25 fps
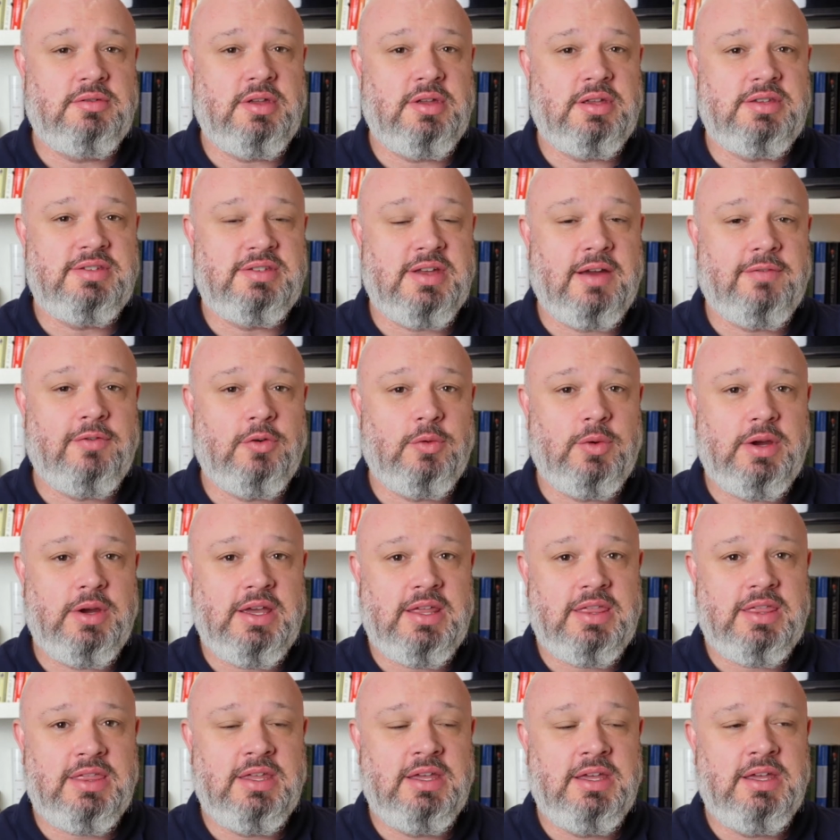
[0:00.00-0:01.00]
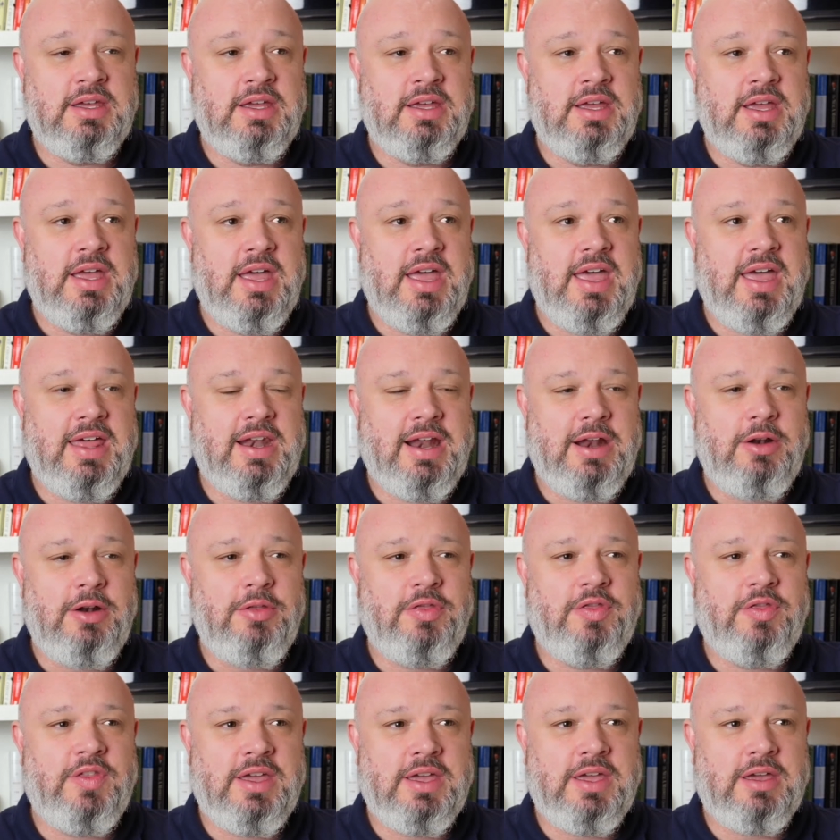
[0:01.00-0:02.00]
suffer with, and I
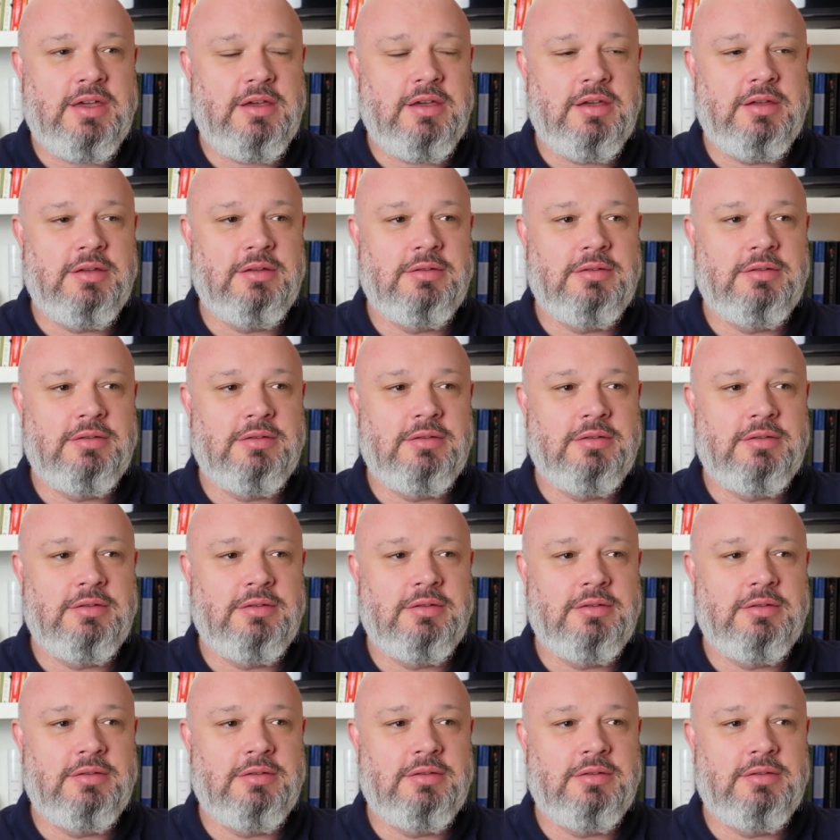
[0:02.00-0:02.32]
don't think